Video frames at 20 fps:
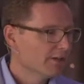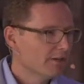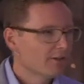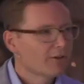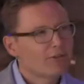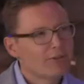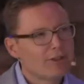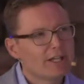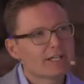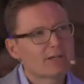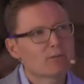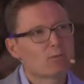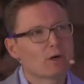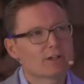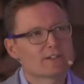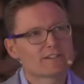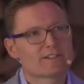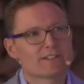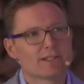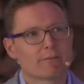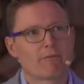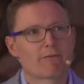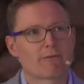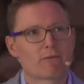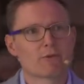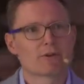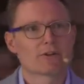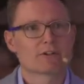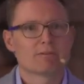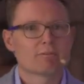think one step
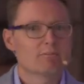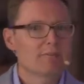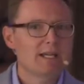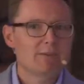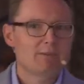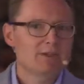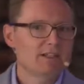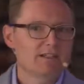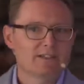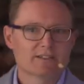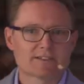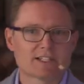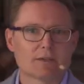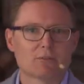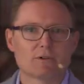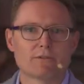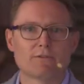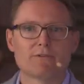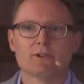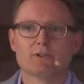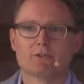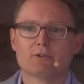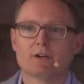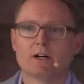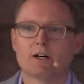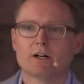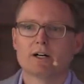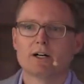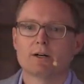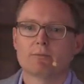further, maybe some of you
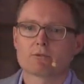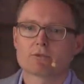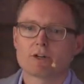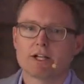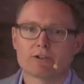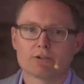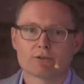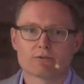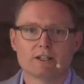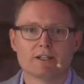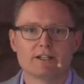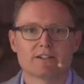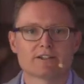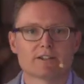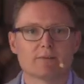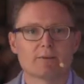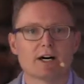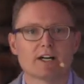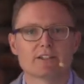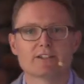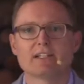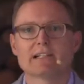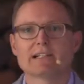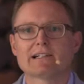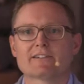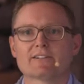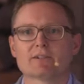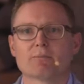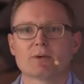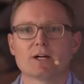read already some
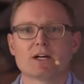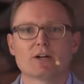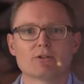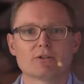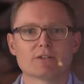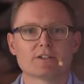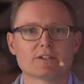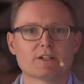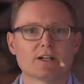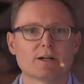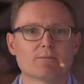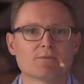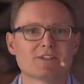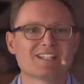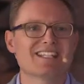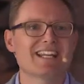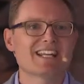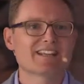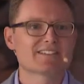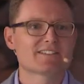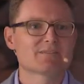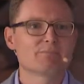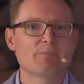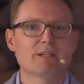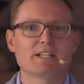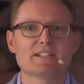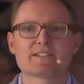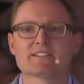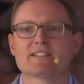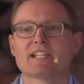articles about the next
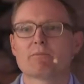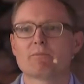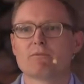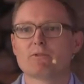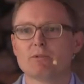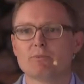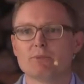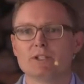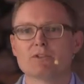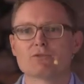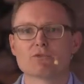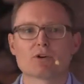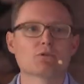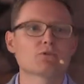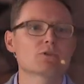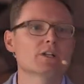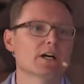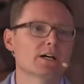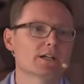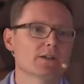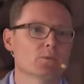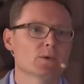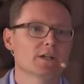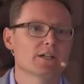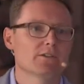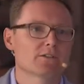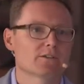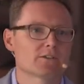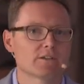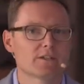big step will be drone
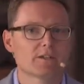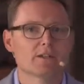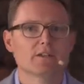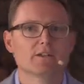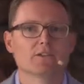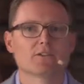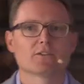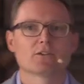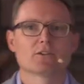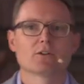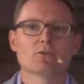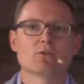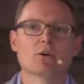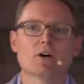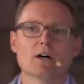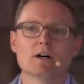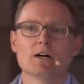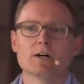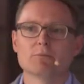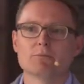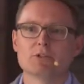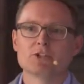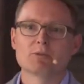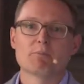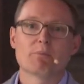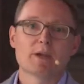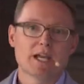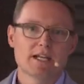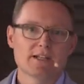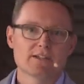highways. So
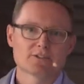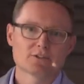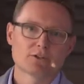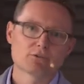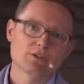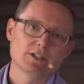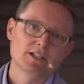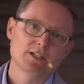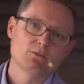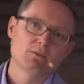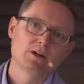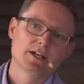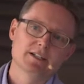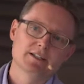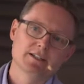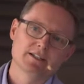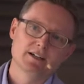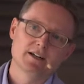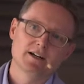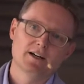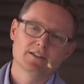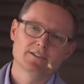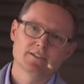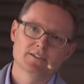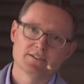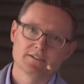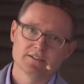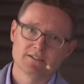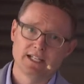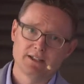Japan is already quite
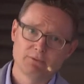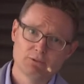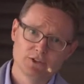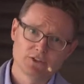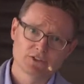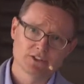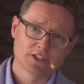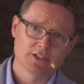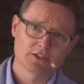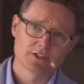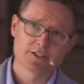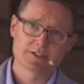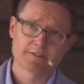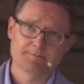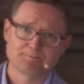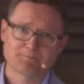advanced. They will start